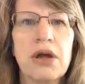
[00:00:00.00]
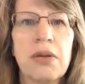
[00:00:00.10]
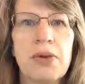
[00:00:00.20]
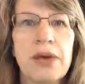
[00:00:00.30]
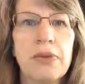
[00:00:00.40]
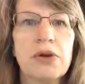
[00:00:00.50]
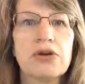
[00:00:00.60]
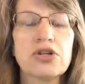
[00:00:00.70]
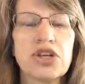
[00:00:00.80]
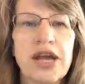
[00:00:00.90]
People
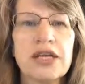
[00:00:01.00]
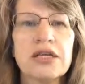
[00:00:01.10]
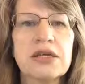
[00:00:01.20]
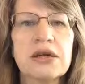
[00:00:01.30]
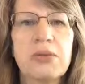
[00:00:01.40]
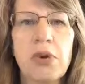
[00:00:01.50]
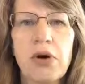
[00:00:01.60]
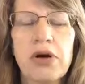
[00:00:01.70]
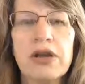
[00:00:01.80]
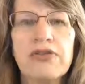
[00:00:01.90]
are changing their party